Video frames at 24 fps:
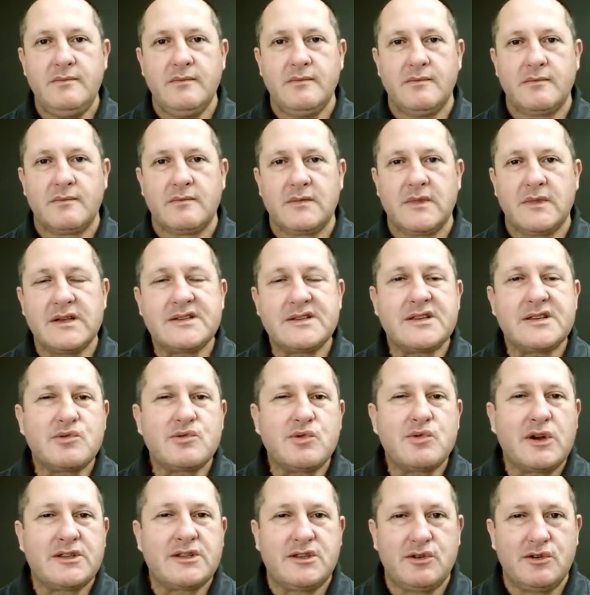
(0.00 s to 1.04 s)
This is
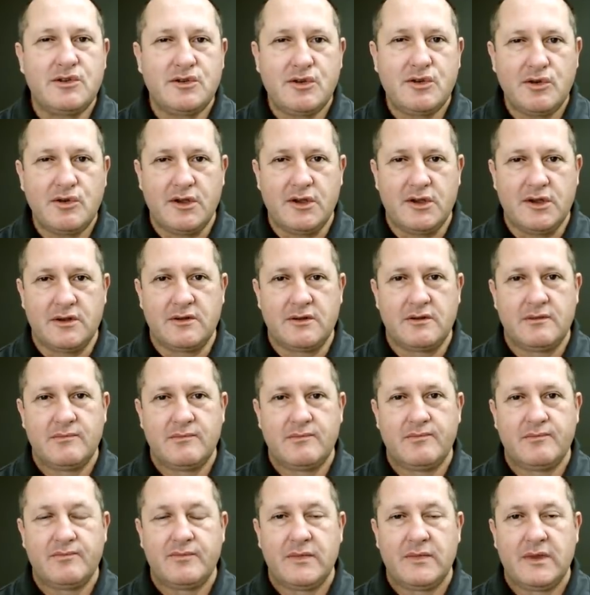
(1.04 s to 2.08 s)
what you're doing.
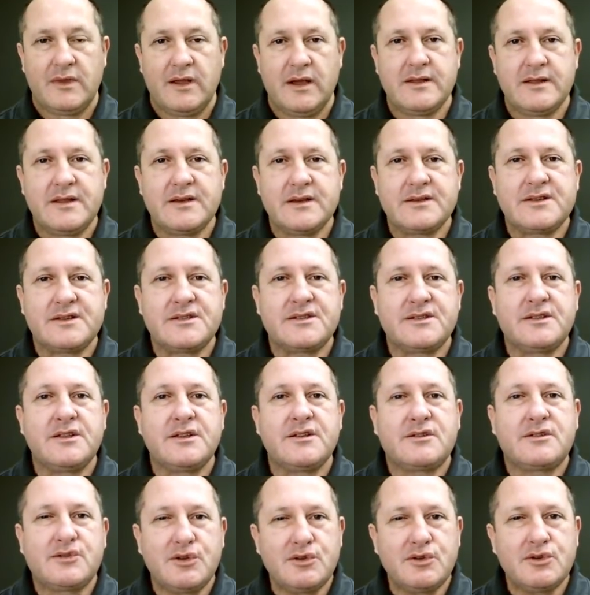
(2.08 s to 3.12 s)
And this is the
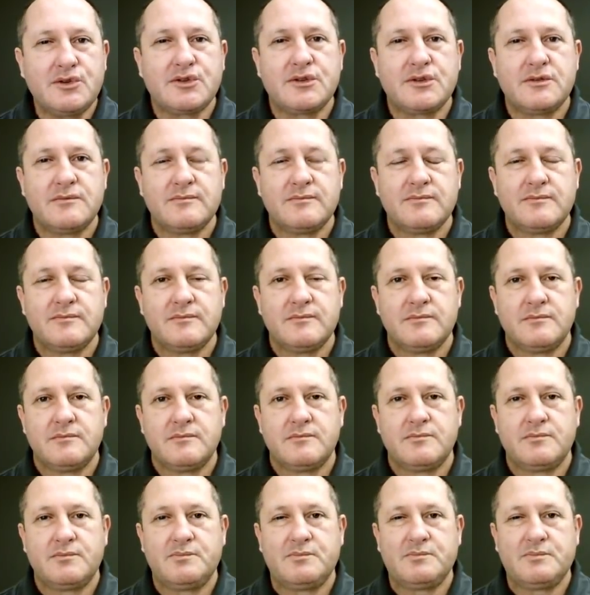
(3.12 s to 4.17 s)
truth.
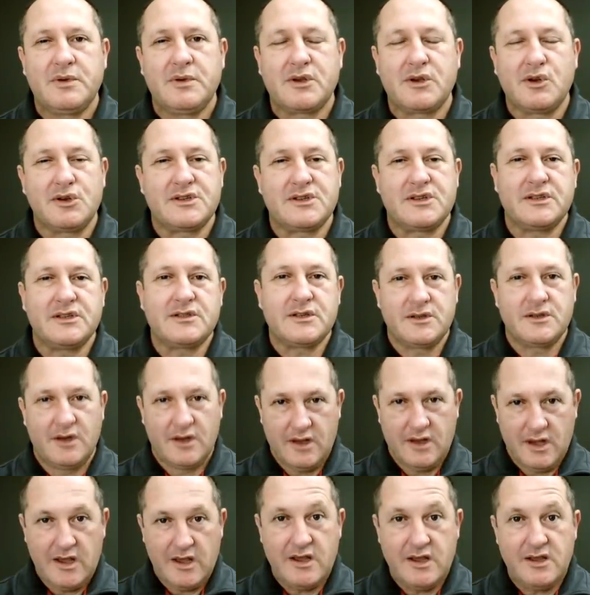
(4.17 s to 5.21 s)
Because it's
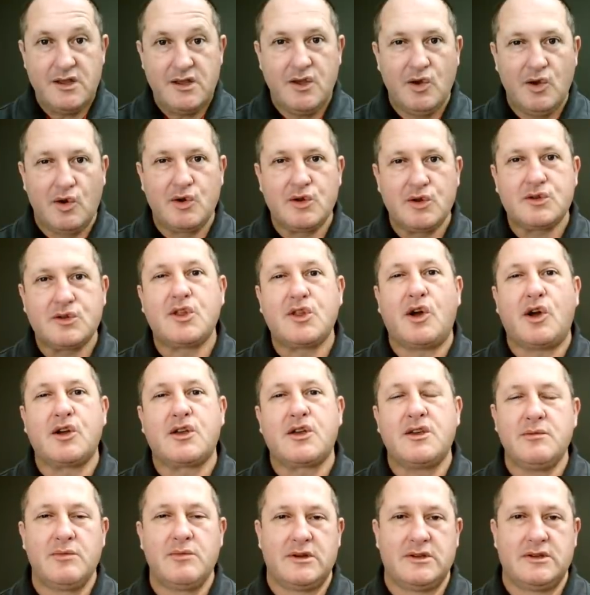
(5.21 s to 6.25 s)
in your
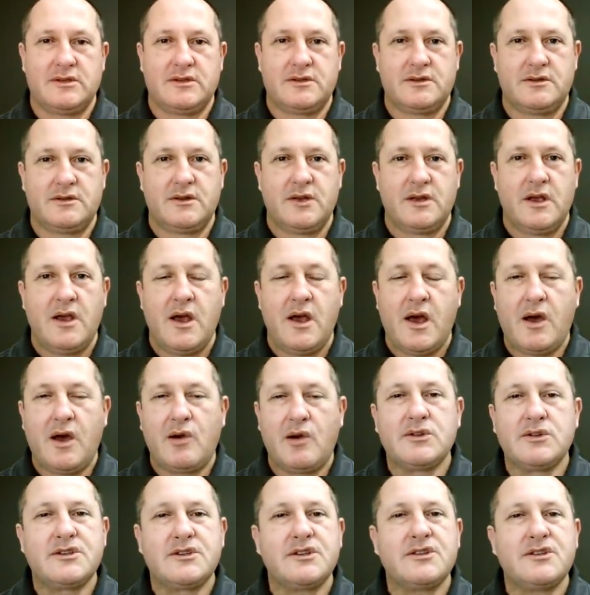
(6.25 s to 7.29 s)
documents. I
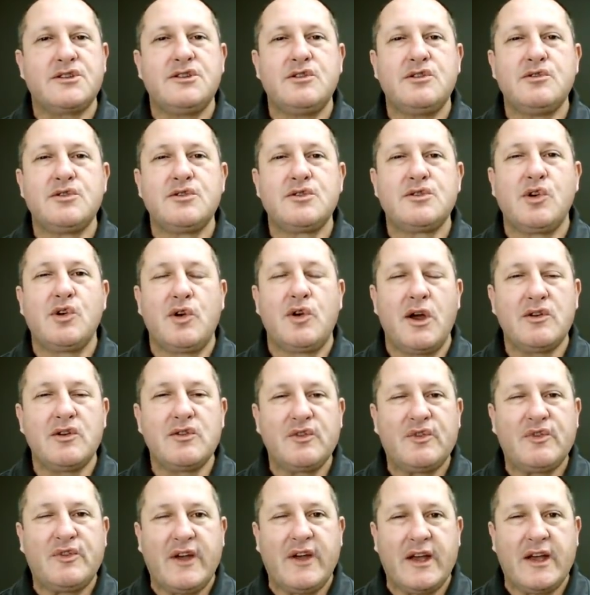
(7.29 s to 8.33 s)
will just use your own
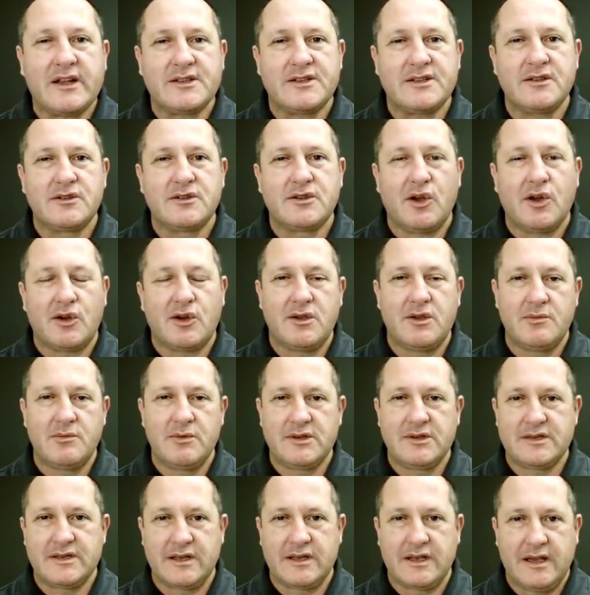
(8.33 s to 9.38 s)
facts and
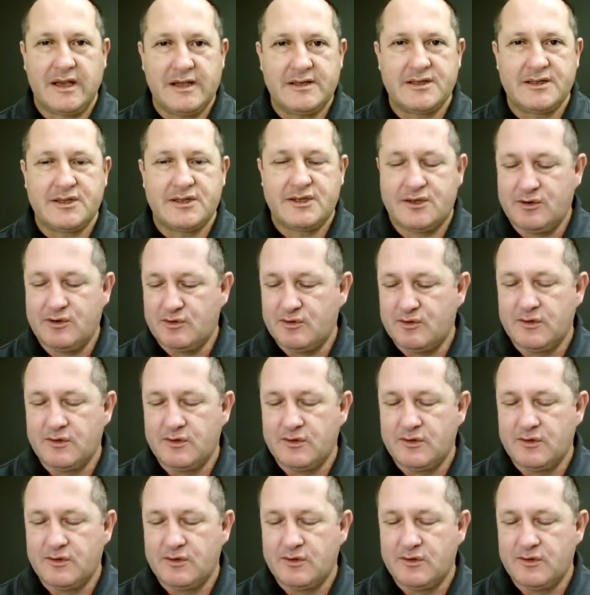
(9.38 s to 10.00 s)
documents against you.